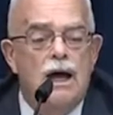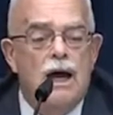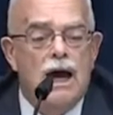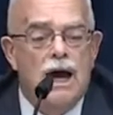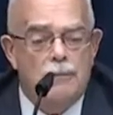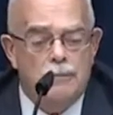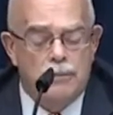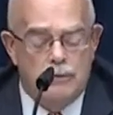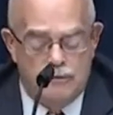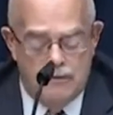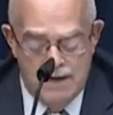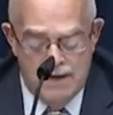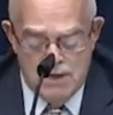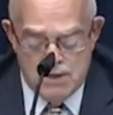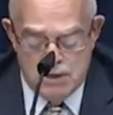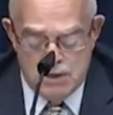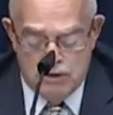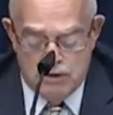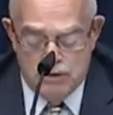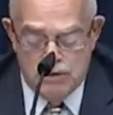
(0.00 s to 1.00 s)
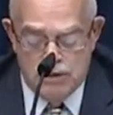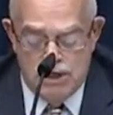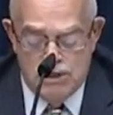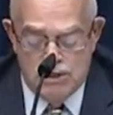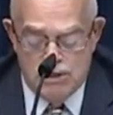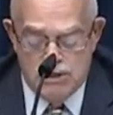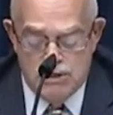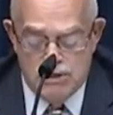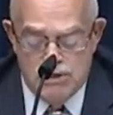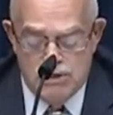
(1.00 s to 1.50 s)
operational
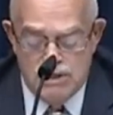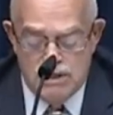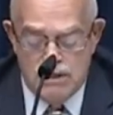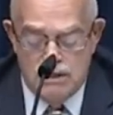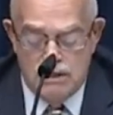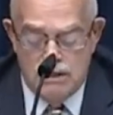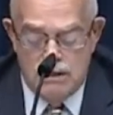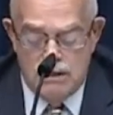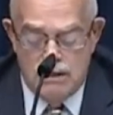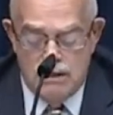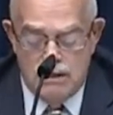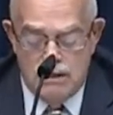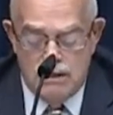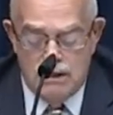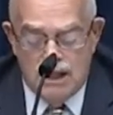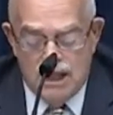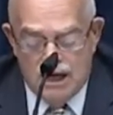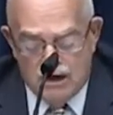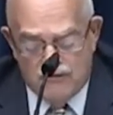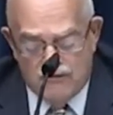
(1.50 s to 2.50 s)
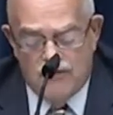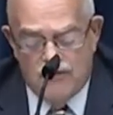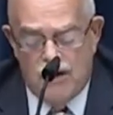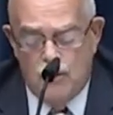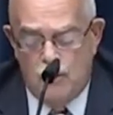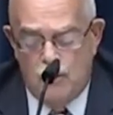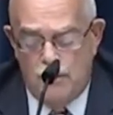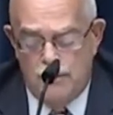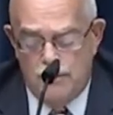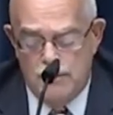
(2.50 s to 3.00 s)
changes, clarify
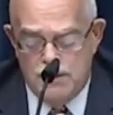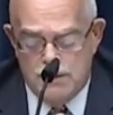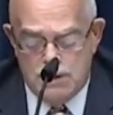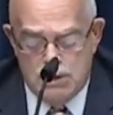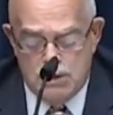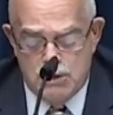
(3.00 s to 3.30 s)
what Mr.